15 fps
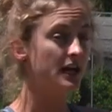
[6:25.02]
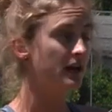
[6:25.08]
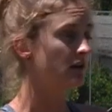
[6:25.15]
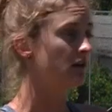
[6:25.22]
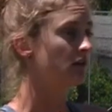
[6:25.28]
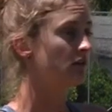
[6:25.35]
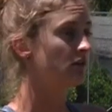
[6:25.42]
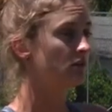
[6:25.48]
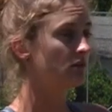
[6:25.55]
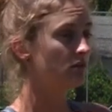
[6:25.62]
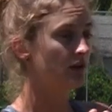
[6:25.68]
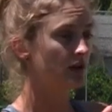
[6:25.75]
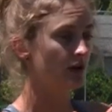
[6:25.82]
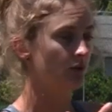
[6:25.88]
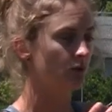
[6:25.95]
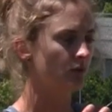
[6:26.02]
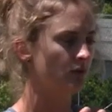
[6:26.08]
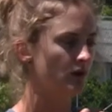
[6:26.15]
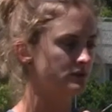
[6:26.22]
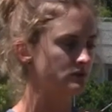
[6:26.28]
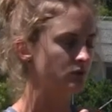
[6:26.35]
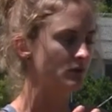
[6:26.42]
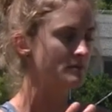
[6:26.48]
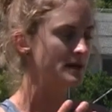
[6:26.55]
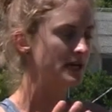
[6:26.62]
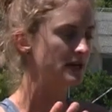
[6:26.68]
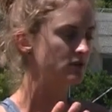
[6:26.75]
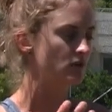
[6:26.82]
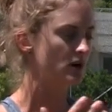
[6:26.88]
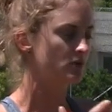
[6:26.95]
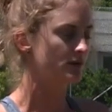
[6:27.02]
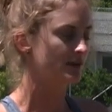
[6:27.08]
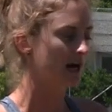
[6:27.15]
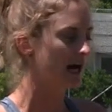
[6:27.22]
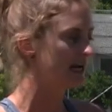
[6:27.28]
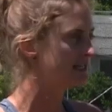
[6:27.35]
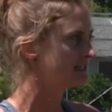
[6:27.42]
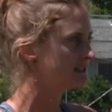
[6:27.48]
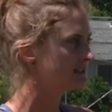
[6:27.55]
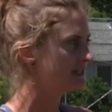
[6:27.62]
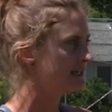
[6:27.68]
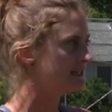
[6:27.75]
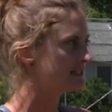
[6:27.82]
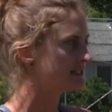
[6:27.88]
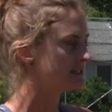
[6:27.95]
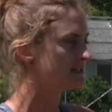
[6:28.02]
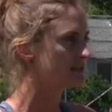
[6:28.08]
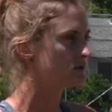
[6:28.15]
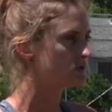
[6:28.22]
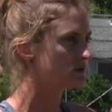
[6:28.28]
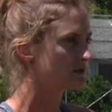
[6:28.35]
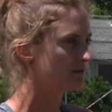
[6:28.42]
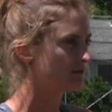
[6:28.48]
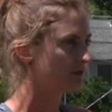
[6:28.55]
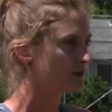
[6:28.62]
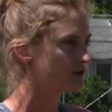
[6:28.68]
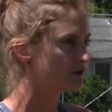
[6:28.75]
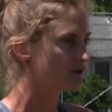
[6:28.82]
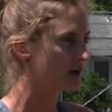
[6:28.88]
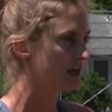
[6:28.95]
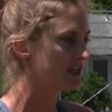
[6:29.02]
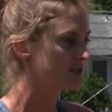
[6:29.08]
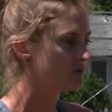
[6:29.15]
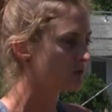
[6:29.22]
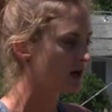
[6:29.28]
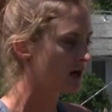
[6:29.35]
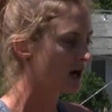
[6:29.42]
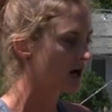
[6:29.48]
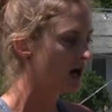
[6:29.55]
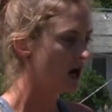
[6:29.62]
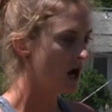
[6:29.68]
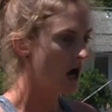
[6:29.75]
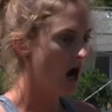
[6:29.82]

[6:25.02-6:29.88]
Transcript: I you know us women can run with guys at least, and this was the first race where.